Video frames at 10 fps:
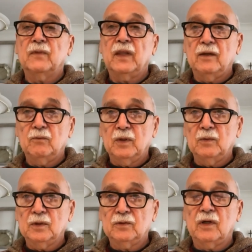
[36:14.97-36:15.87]
And we
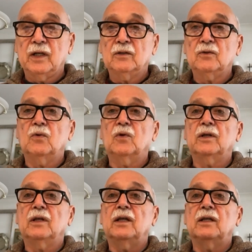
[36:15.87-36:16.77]
were trying to
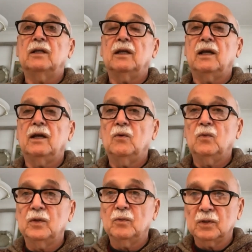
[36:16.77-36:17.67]
coordinate how
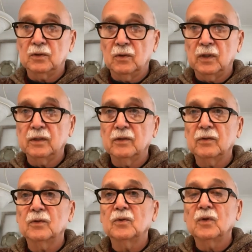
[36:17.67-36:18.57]
we were going
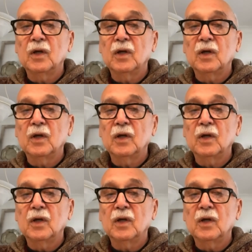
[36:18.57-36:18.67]
to